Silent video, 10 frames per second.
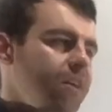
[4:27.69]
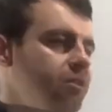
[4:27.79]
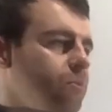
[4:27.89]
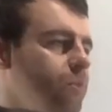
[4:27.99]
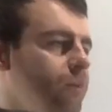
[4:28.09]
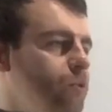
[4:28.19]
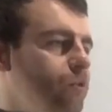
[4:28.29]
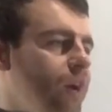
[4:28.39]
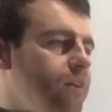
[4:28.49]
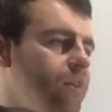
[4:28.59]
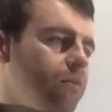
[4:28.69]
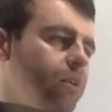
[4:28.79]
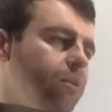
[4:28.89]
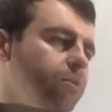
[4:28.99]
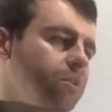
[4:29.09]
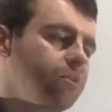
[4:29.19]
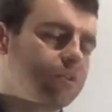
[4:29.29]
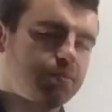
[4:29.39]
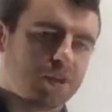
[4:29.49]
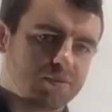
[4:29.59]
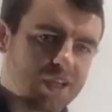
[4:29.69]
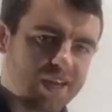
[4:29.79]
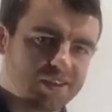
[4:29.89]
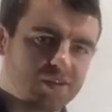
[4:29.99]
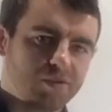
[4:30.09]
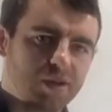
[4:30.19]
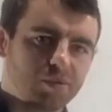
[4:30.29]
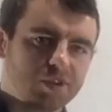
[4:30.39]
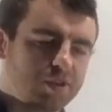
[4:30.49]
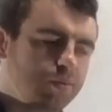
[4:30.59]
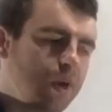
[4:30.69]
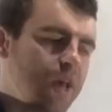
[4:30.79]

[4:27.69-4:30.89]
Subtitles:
sometimes greater than or equal to, sometimes less than or equal to,